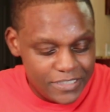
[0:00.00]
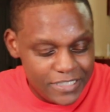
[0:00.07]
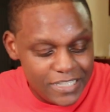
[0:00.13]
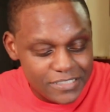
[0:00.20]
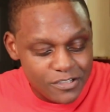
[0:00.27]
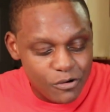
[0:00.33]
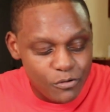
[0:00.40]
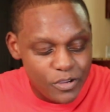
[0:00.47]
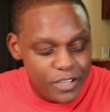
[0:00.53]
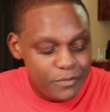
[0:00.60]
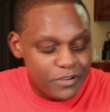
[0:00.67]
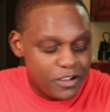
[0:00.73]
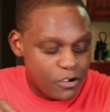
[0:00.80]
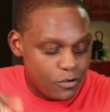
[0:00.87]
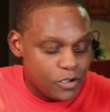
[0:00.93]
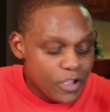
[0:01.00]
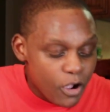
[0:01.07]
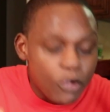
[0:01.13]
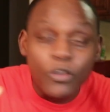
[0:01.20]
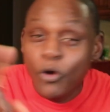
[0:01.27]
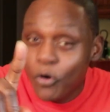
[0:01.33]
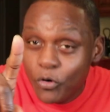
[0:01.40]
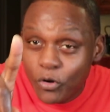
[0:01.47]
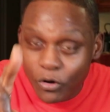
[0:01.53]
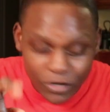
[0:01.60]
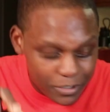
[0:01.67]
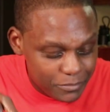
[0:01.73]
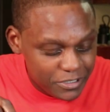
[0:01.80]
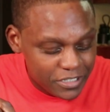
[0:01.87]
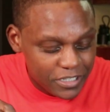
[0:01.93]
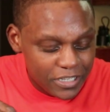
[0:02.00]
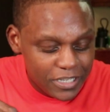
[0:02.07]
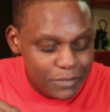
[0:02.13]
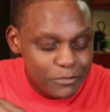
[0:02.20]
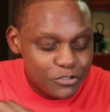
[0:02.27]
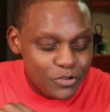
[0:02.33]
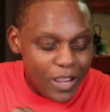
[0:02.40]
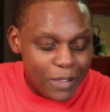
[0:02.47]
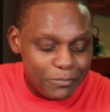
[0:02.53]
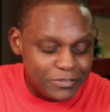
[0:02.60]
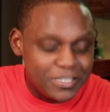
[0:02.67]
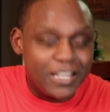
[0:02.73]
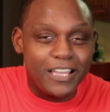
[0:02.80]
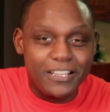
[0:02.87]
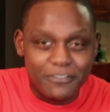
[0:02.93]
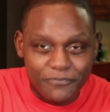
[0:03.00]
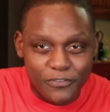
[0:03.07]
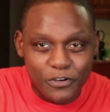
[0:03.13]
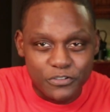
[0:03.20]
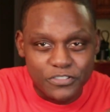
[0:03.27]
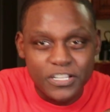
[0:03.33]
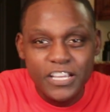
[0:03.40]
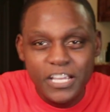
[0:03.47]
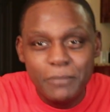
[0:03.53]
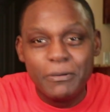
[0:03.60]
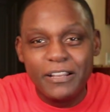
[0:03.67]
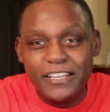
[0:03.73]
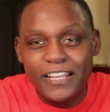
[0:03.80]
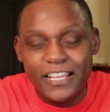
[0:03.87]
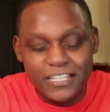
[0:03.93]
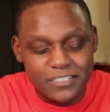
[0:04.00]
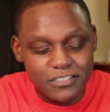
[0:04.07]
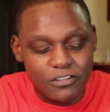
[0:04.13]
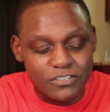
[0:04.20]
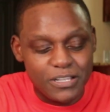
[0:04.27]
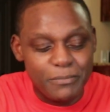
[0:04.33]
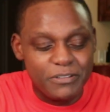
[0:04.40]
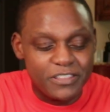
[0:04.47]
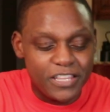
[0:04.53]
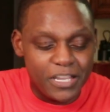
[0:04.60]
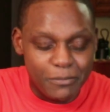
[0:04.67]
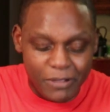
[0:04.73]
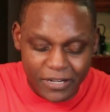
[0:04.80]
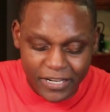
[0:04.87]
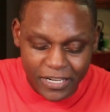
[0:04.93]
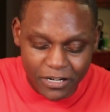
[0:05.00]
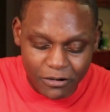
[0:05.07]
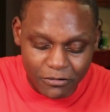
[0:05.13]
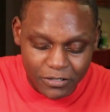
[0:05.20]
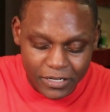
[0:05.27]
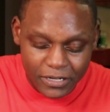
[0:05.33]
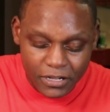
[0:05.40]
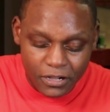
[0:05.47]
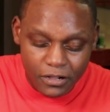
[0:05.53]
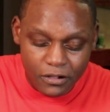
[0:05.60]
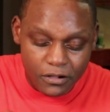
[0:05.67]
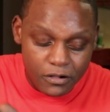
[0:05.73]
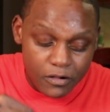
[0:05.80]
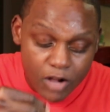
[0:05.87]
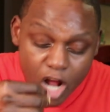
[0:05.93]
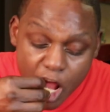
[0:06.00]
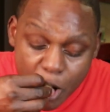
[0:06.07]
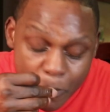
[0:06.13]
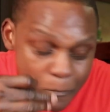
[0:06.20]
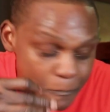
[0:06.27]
Let's go. Here we go. Hold on. Let me try a potato first in my daddy's sauce. I've been thinking about that all day. Oh.